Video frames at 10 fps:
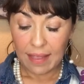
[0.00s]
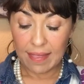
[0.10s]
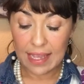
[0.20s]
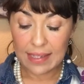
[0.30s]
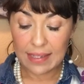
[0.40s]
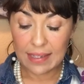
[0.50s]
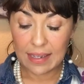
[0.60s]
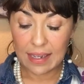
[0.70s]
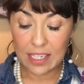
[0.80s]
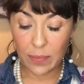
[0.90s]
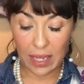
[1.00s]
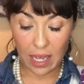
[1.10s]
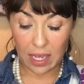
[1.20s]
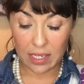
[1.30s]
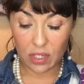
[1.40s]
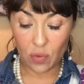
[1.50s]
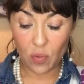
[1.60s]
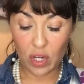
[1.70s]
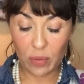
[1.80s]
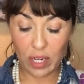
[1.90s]
This is because
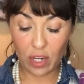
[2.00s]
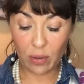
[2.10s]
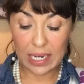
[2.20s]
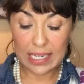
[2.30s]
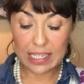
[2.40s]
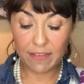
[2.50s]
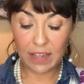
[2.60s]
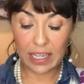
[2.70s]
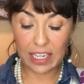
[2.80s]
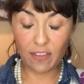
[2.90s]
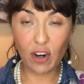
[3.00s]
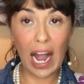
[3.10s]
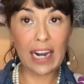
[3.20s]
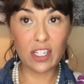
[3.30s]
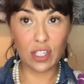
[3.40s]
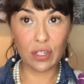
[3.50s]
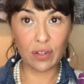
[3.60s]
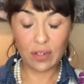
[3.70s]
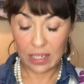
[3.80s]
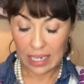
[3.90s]
when you increase the feeling of
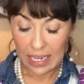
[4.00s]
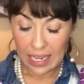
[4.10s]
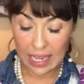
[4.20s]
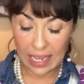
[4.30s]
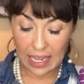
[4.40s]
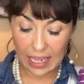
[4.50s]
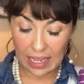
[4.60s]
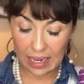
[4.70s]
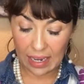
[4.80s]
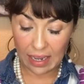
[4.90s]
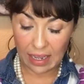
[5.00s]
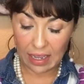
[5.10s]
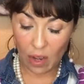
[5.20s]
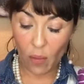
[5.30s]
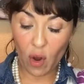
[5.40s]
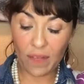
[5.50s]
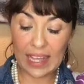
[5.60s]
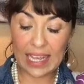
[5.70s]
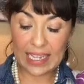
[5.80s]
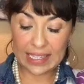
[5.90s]
gratitude on the
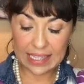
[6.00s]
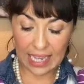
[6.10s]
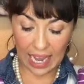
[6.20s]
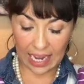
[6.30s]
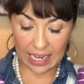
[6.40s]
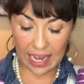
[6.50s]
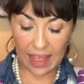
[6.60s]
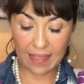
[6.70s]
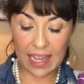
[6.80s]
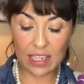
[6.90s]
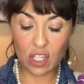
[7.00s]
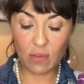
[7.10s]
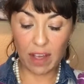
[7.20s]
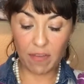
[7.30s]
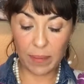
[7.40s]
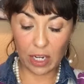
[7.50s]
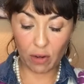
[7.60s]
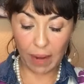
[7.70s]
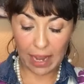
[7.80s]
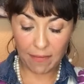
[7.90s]
inside and things you have been
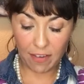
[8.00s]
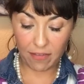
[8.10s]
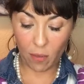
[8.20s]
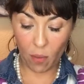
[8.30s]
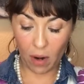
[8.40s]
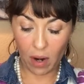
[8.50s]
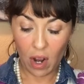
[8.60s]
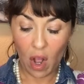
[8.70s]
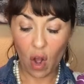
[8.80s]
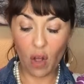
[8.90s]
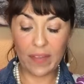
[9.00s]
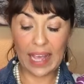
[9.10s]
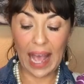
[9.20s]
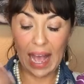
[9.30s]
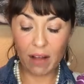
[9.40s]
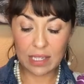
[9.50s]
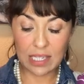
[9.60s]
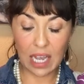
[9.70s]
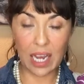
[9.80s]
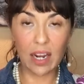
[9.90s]
grateful for on the
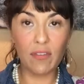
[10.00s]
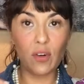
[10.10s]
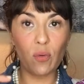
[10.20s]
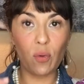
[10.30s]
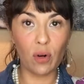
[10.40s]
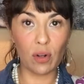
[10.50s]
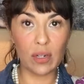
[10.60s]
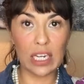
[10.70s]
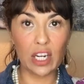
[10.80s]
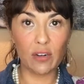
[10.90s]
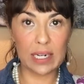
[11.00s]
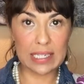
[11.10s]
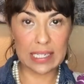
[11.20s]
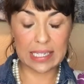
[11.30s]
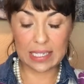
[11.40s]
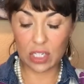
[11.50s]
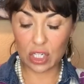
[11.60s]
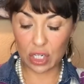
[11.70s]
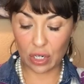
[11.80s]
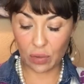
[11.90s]
outside of your world increases
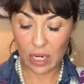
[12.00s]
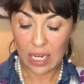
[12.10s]
too.